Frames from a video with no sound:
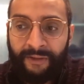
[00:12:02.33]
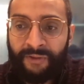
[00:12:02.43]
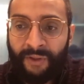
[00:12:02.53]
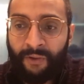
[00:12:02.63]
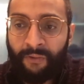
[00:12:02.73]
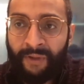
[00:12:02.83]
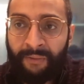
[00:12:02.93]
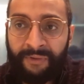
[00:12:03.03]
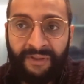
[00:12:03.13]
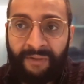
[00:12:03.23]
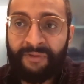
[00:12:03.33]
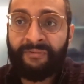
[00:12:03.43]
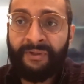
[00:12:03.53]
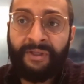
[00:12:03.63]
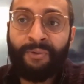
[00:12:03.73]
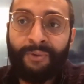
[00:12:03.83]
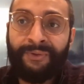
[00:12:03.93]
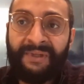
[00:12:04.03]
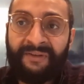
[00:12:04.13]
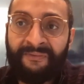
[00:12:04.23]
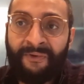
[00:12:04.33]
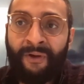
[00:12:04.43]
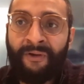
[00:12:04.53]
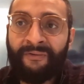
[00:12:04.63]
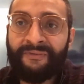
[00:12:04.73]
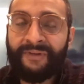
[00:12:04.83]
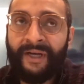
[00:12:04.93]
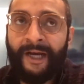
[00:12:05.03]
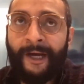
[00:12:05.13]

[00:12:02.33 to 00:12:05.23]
So it was really cool to be involved,